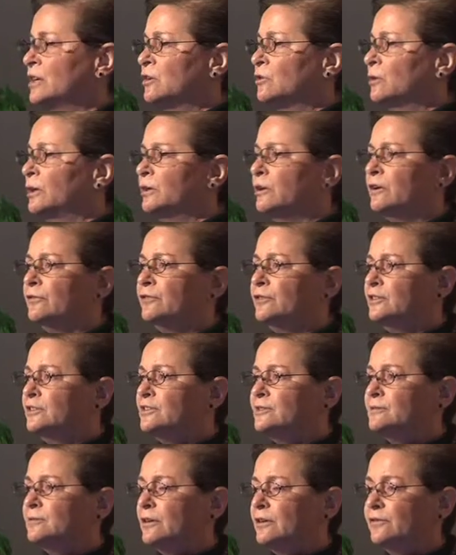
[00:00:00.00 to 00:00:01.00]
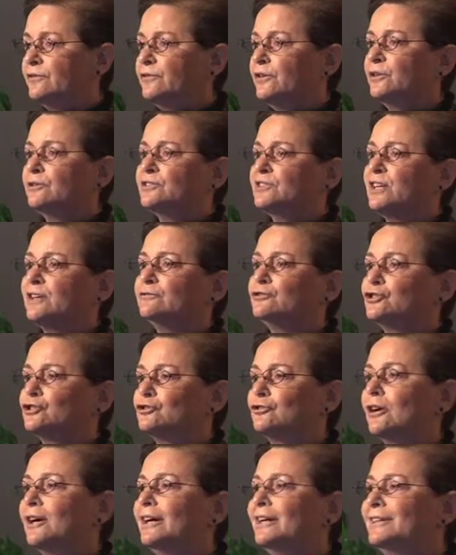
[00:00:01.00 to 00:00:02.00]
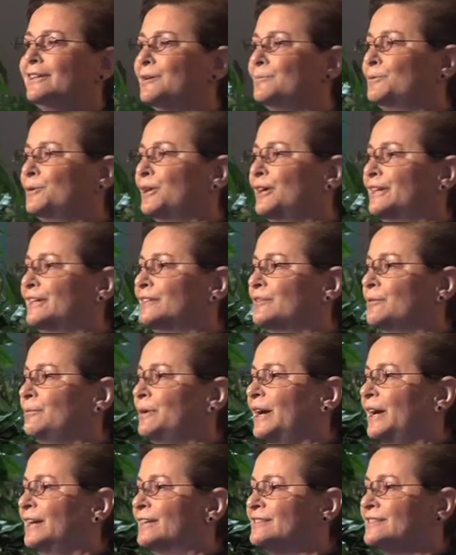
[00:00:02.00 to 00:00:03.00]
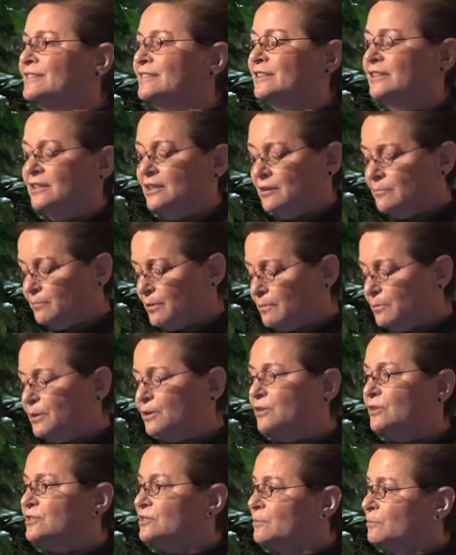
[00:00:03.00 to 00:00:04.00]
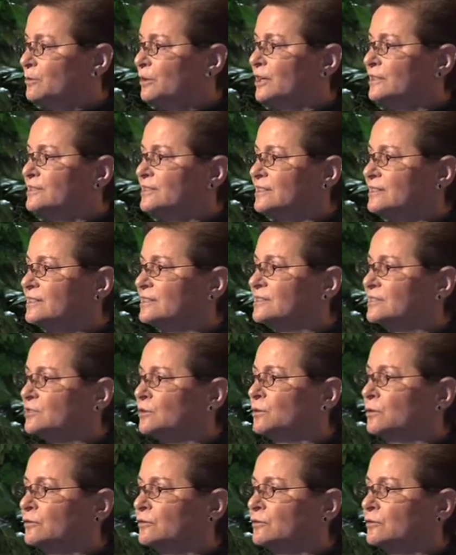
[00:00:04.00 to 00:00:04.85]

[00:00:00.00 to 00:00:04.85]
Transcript: Quite often these folks have tried applying in the past, but because the process is so